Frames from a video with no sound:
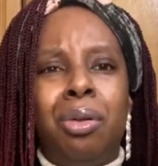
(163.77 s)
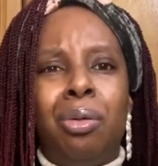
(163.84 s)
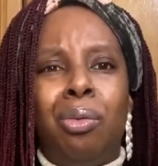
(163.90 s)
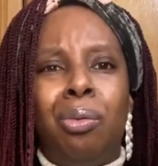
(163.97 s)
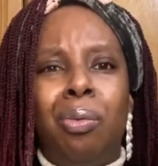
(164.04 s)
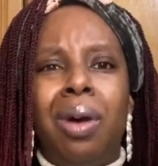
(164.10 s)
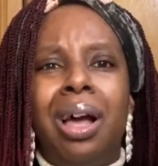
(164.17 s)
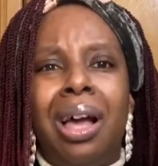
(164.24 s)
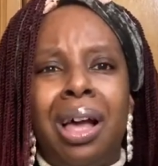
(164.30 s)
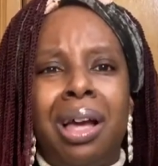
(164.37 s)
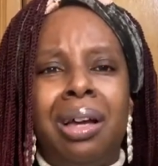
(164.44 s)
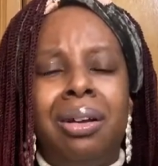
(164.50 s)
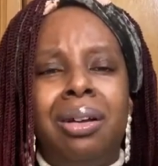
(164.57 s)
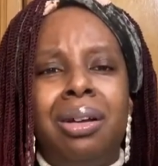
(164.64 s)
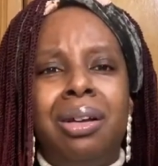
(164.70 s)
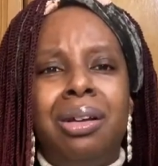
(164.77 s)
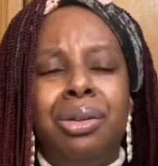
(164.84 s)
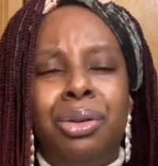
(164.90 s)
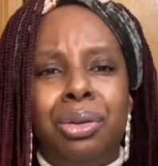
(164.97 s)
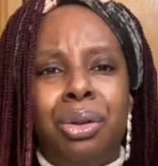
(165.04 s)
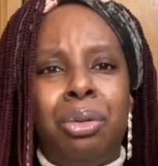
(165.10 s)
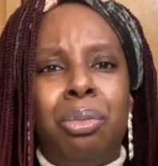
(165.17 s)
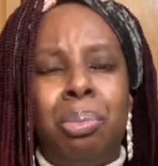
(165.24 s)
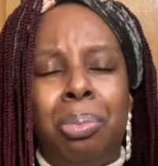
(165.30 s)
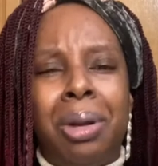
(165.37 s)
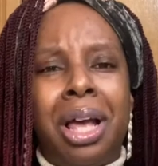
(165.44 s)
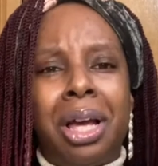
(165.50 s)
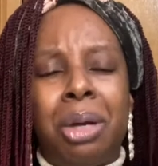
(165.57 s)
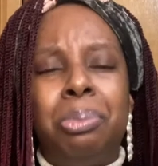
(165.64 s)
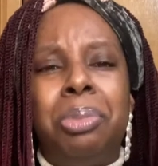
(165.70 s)
where you know
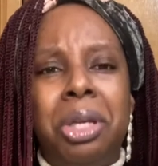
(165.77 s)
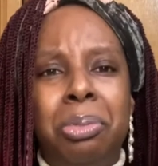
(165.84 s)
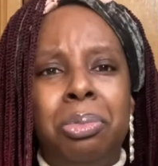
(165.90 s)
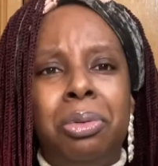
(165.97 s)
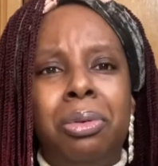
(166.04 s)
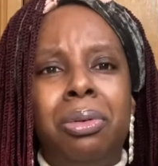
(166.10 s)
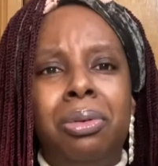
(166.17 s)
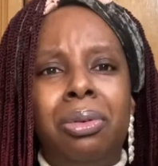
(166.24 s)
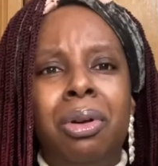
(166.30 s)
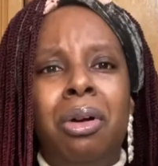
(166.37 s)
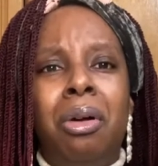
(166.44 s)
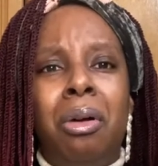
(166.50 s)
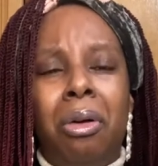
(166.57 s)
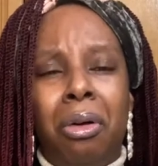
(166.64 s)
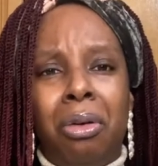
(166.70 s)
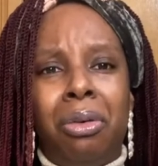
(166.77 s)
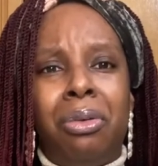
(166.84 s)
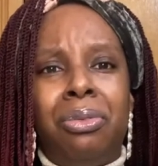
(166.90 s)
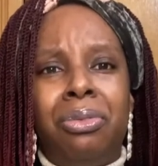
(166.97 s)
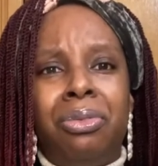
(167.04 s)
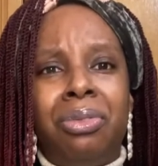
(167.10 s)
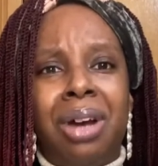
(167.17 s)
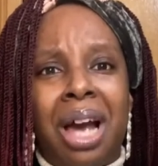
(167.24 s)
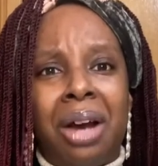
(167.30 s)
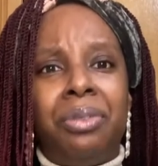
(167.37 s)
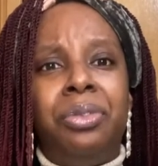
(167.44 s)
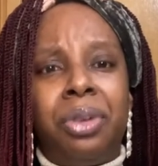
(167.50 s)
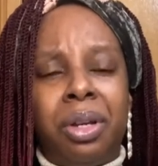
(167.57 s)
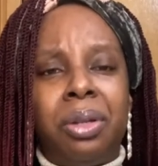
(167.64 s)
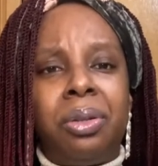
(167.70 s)
black people of
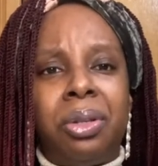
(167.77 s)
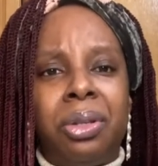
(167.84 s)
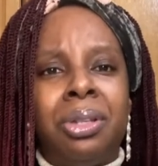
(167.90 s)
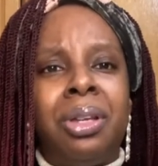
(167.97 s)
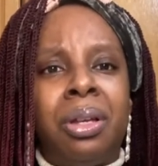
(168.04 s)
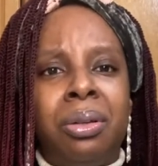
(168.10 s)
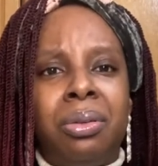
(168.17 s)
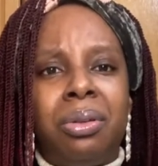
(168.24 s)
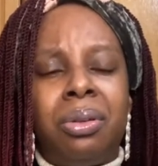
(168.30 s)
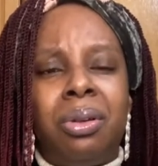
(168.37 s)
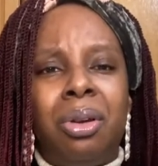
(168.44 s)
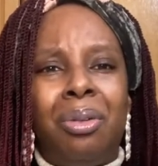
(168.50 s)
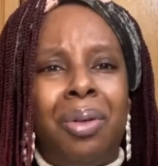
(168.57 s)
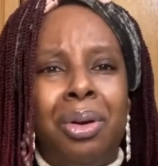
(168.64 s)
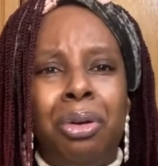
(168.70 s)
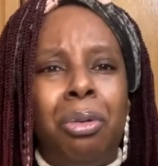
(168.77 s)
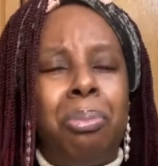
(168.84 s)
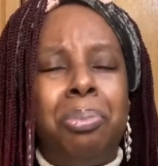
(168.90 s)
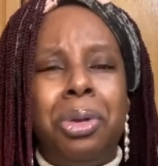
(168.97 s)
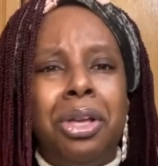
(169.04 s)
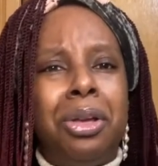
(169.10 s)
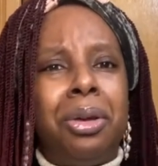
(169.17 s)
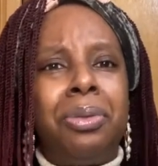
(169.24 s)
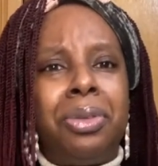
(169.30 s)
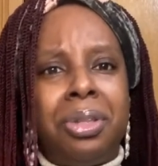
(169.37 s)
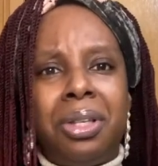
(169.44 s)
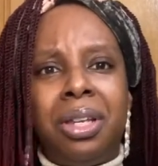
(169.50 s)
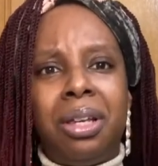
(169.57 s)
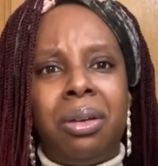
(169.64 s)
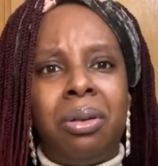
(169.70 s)
African descent we're not
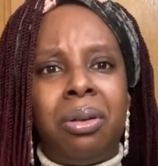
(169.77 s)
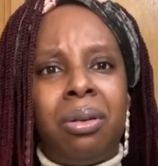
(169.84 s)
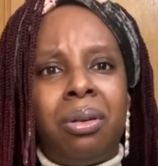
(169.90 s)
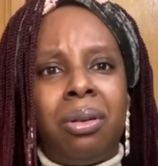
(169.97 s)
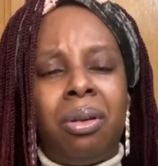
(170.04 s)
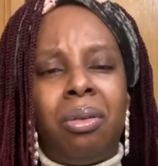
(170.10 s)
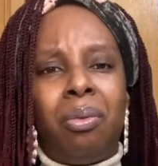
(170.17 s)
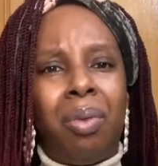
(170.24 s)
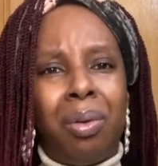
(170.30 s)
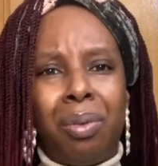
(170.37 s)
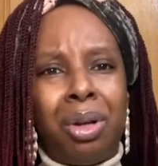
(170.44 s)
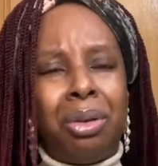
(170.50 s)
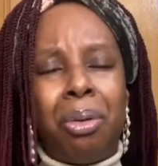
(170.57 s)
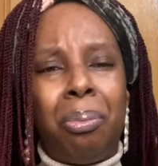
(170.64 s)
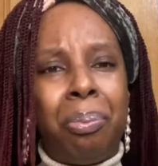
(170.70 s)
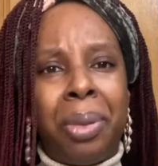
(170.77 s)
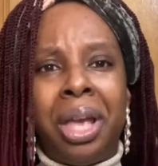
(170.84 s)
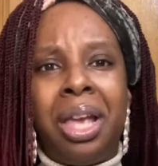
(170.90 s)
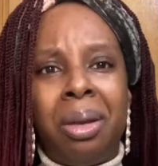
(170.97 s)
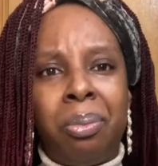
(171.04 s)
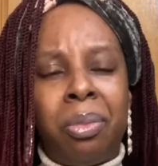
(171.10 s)
POC we're, we're not BAME